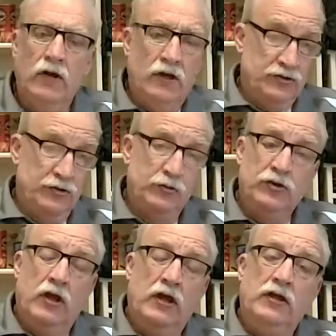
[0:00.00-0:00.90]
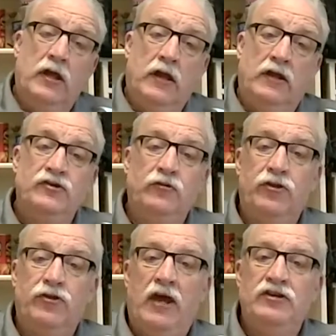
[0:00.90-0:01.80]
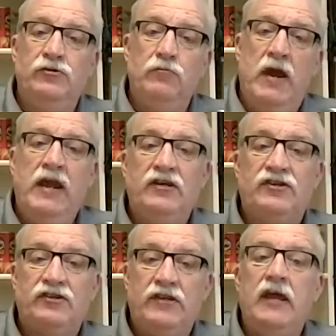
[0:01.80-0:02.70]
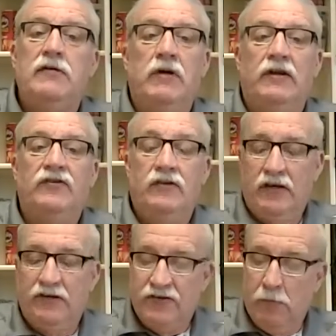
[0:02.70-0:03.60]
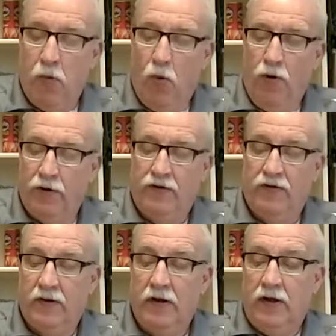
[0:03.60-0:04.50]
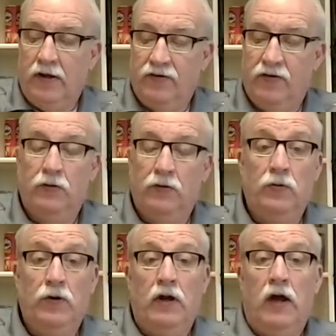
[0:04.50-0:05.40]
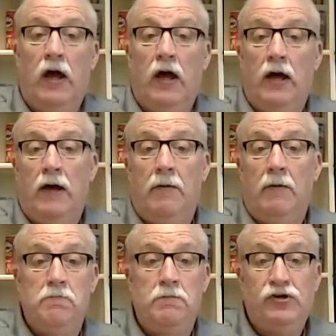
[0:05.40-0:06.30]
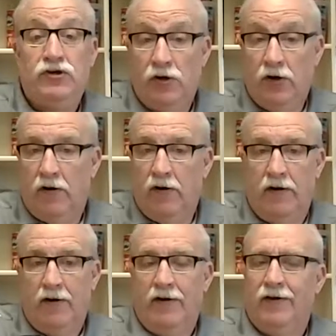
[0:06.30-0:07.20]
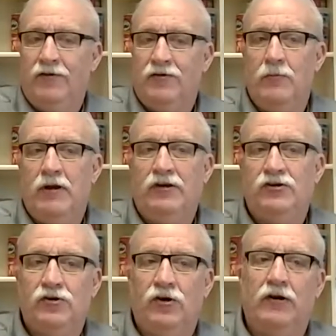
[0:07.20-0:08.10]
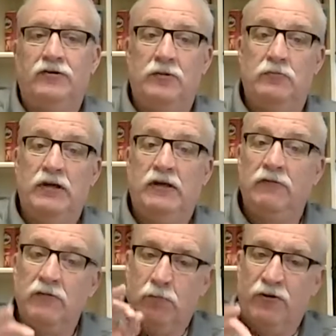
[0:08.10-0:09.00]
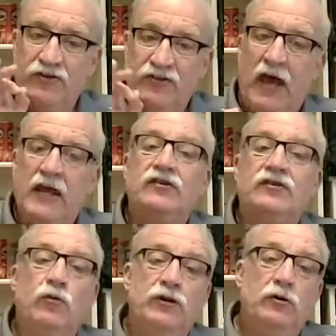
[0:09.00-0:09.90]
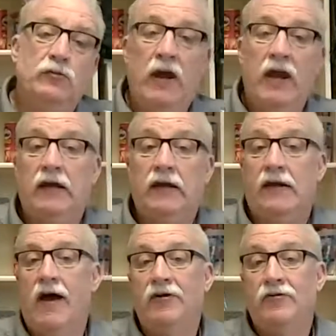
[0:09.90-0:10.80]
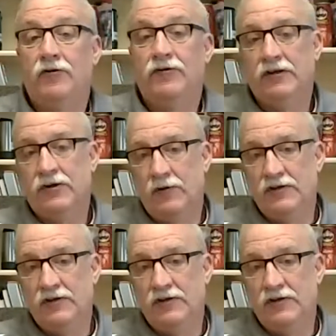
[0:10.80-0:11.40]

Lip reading: So as you make statements, it's important to be sure to be precise when you make contradictory